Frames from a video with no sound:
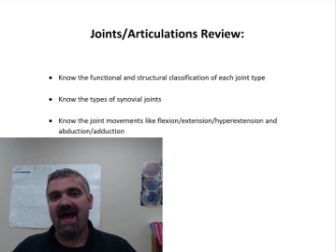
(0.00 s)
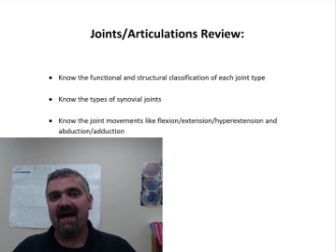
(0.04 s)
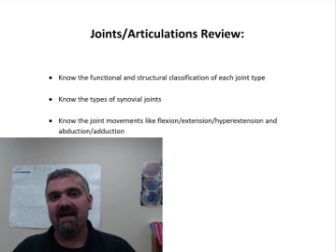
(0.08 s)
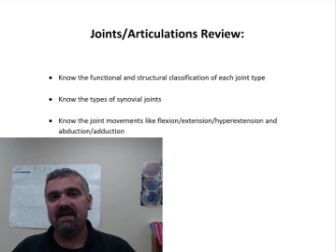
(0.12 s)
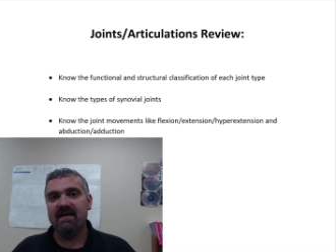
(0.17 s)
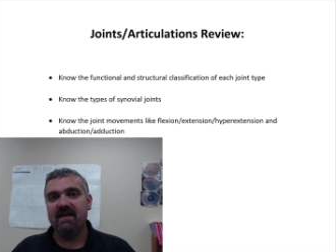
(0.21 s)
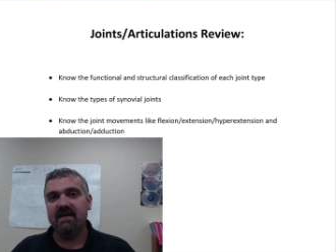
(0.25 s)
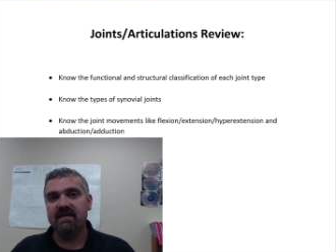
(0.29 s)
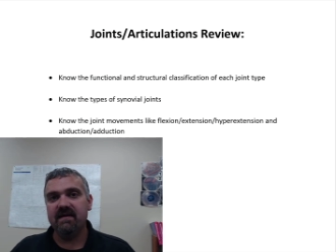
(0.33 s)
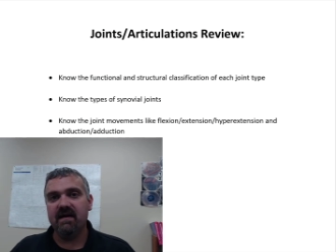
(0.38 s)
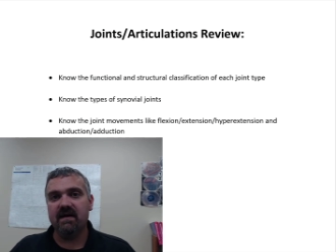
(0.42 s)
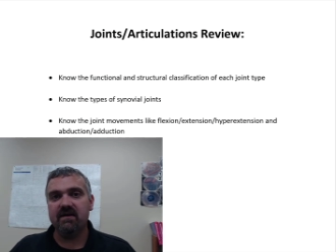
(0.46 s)

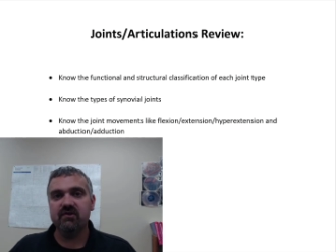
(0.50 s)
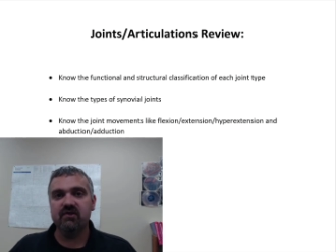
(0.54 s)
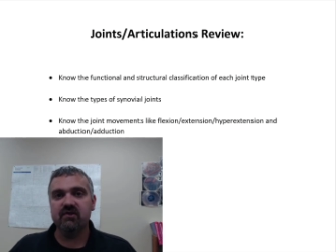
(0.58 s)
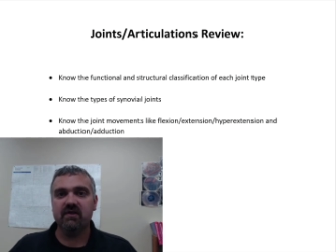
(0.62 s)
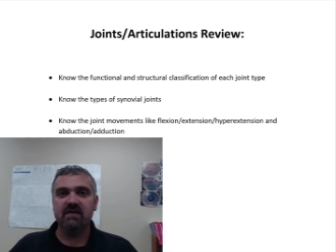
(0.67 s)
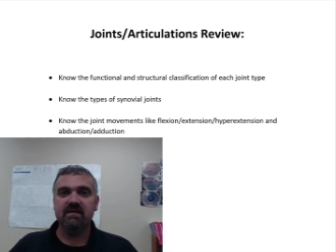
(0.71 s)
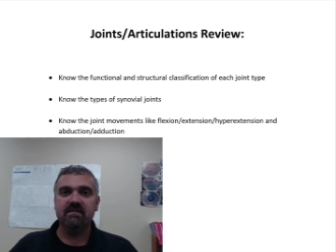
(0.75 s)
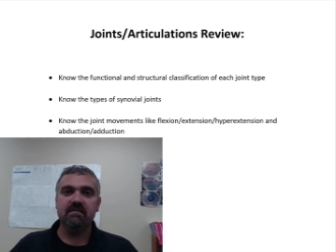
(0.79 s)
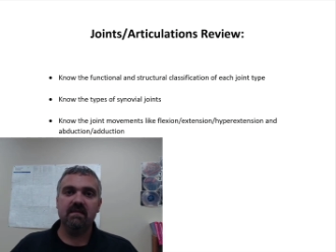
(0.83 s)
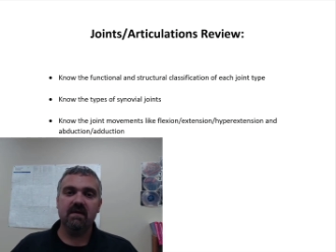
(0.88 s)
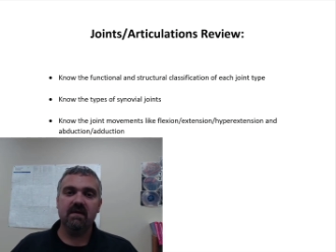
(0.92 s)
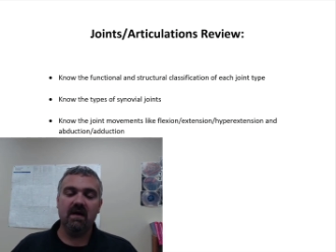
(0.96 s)

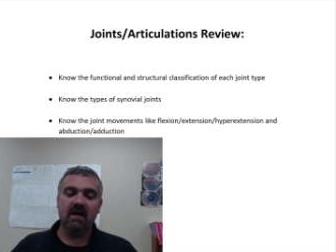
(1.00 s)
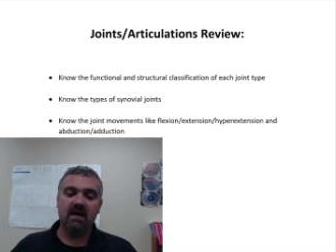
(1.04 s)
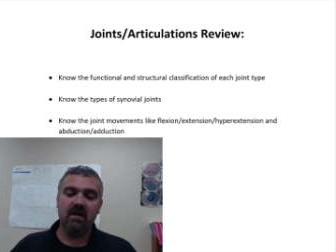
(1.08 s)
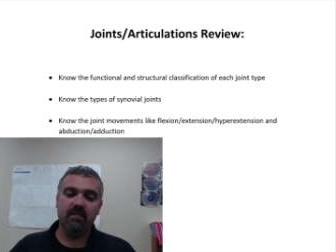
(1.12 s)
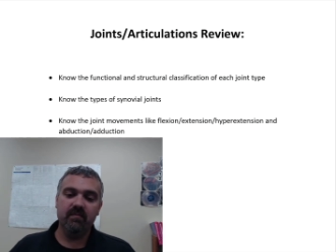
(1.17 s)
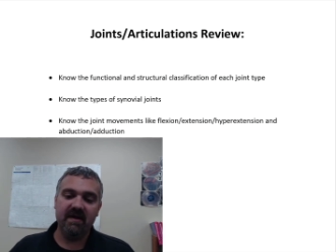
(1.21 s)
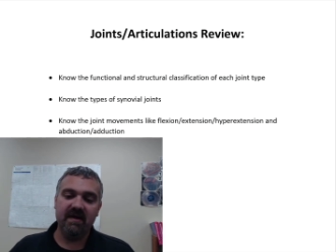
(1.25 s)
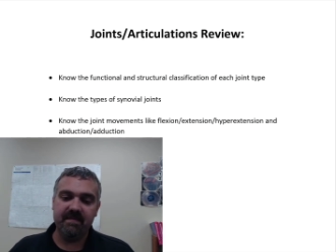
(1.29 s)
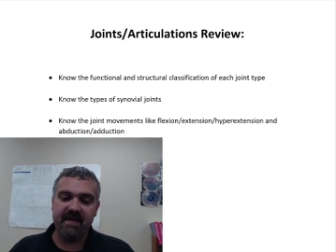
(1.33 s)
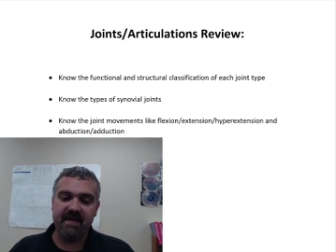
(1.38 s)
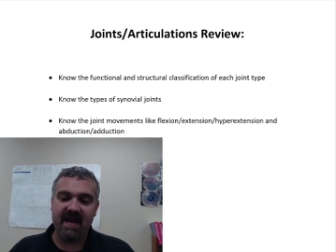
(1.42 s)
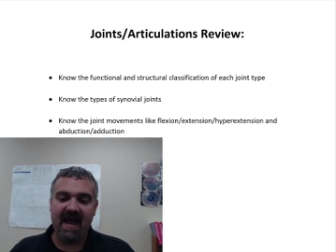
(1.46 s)
Adduction,
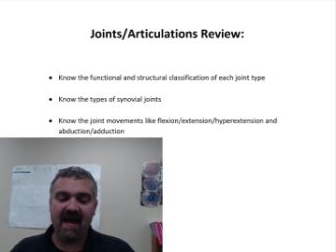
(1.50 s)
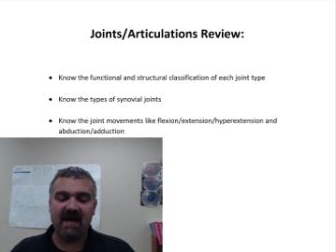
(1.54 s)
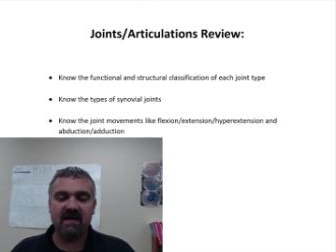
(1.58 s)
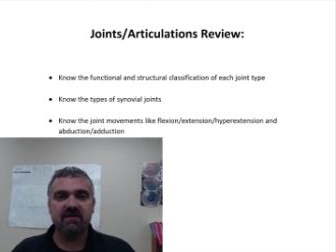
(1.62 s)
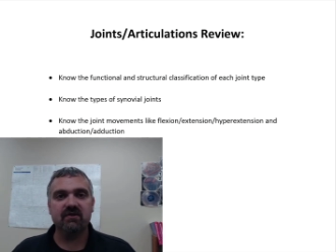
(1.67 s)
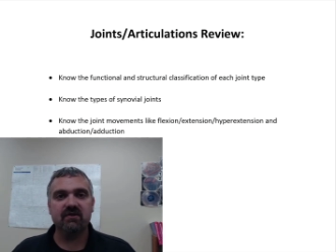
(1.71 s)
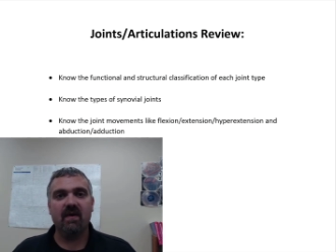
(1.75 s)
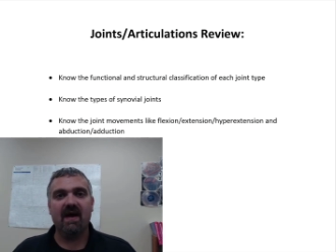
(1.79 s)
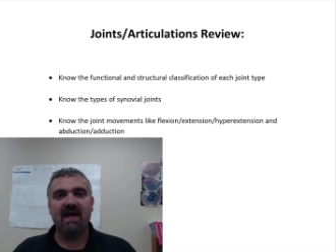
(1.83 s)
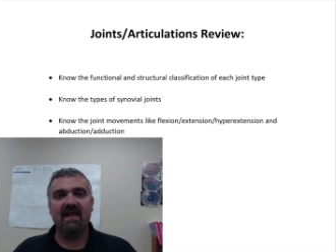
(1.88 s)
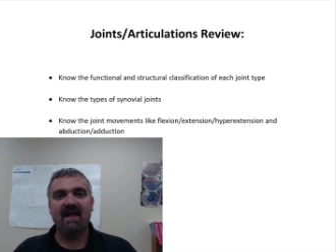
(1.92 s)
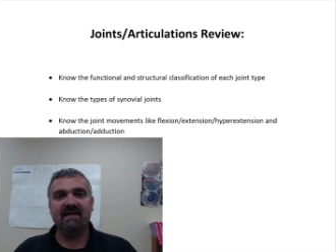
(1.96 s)
bring
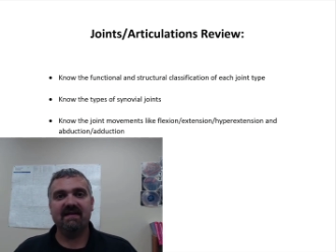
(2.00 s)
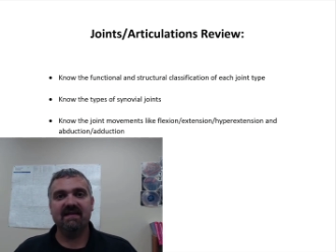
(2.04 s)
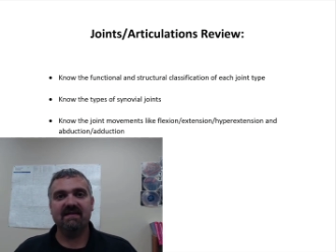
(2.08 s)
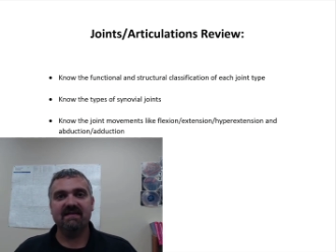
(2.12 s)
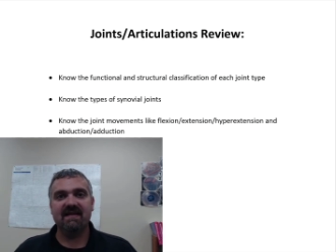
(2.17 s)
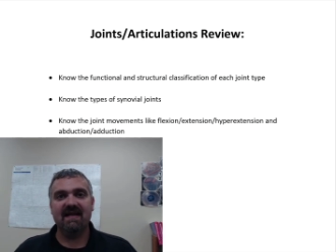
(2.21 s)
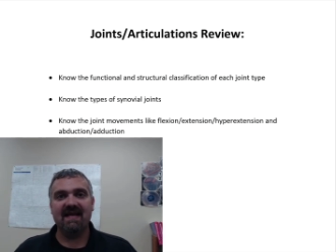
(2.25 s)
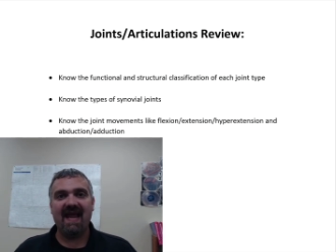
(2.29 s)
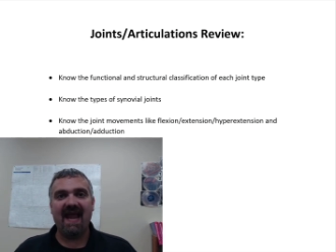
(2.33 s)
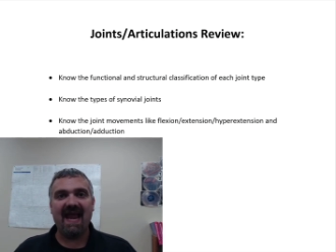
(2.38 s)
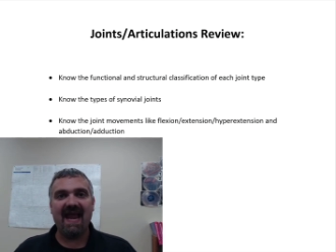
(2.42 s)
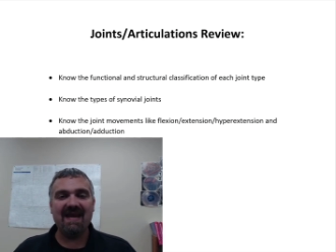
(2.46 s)
back. So I
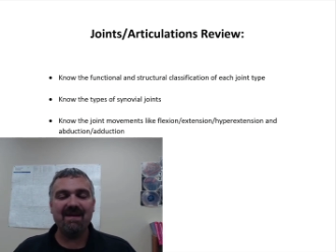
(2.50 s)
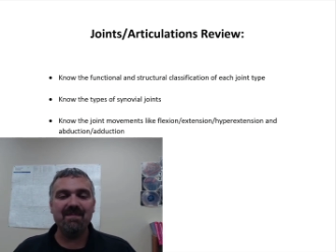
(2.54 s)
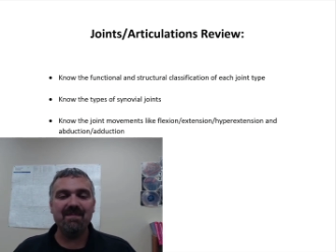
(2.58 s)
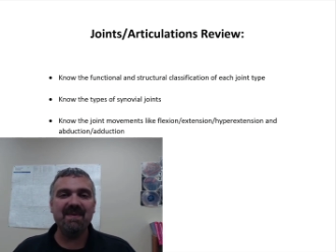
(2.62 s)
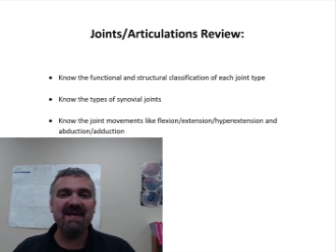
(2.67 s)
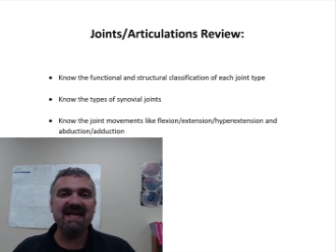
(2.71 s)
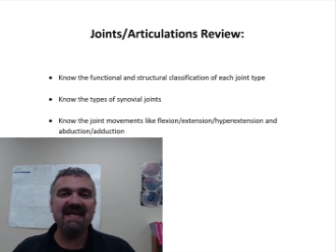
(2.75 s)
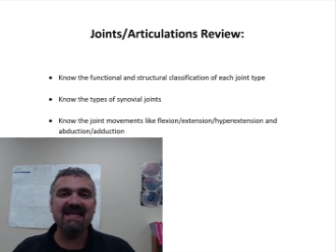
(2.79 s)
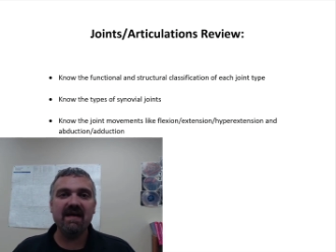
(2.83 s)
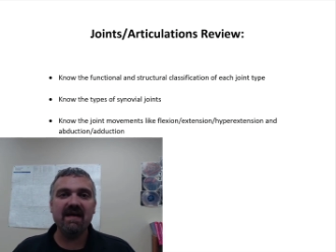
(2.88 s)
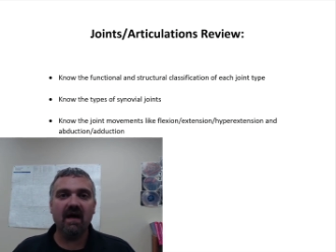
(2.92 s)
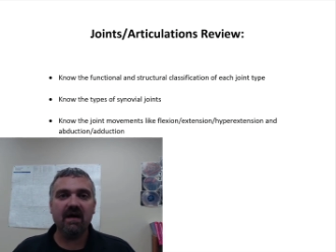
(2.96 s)
like to say
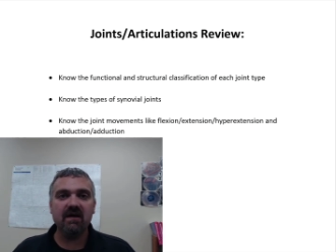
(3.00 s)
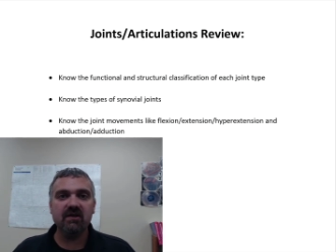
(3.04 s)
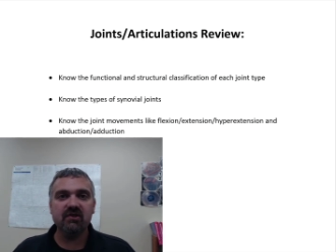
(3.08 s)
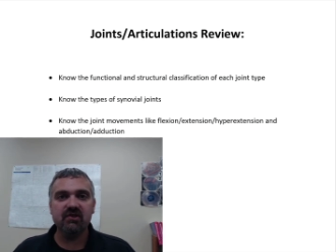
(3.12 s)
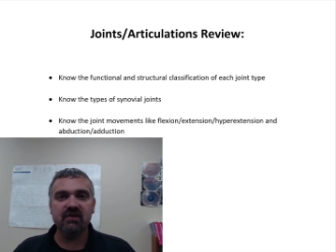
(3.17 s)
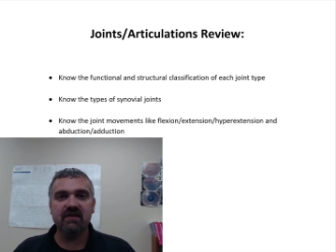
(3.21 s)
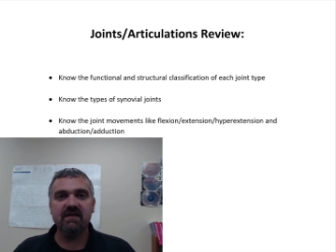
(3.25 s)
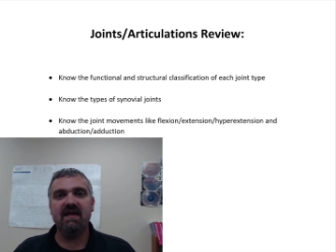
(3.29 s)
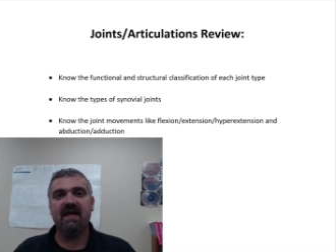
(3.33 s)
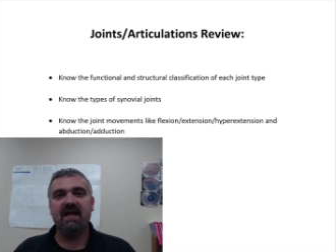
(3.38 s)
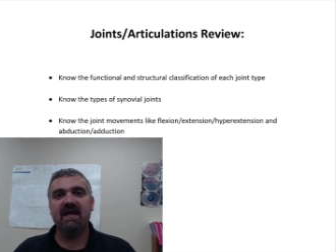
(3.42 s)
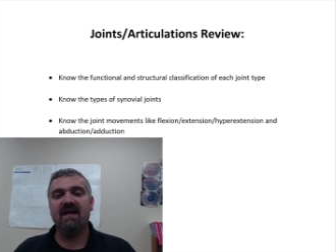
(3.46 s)

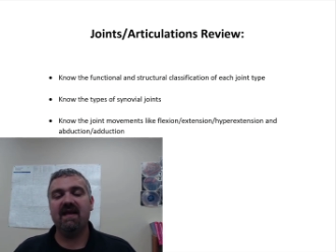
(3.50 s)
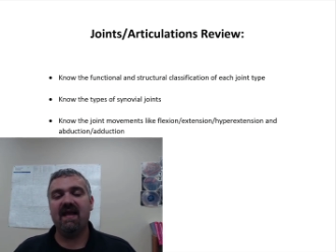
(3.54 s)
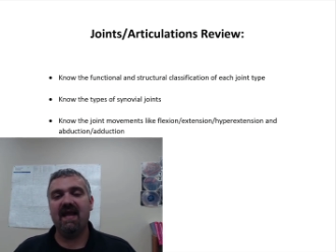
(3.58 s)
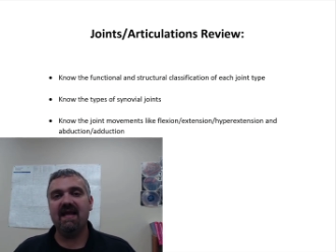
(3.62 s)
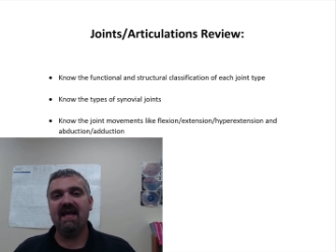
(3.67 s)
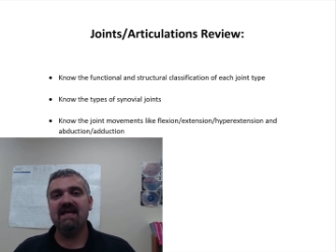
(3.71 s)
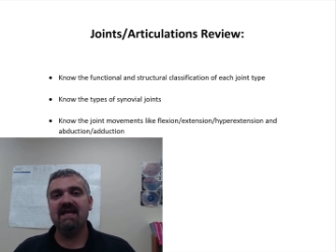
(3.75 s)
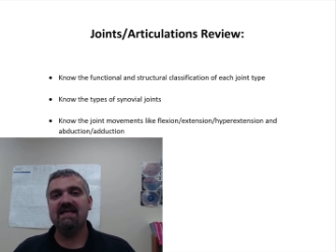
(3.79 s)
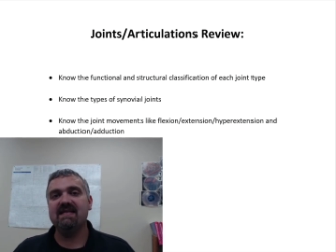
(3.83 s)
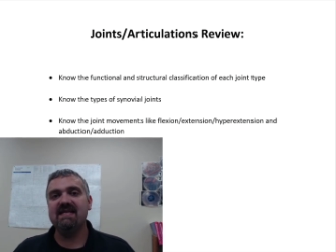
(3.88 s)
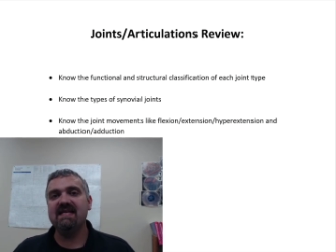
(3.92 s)
abduction and